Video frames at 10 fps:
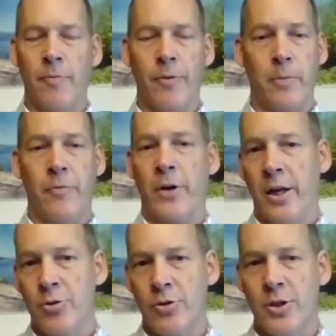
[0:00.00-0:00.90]
from a
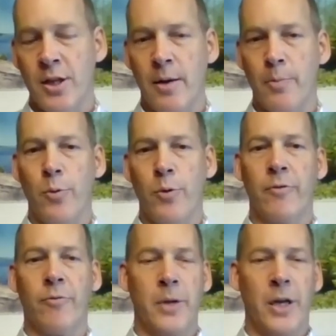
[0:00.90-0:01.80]
financial
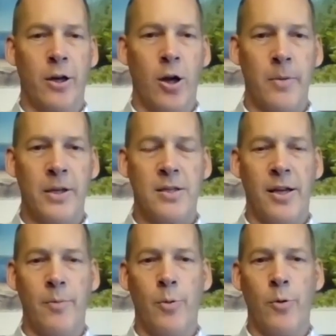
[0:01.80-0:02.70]
standpoint, from an economic
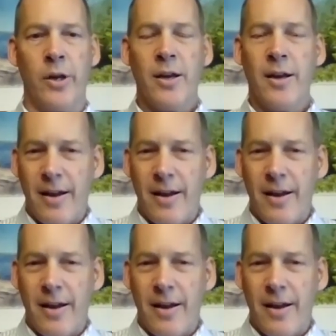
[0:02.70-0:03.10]
standpoint.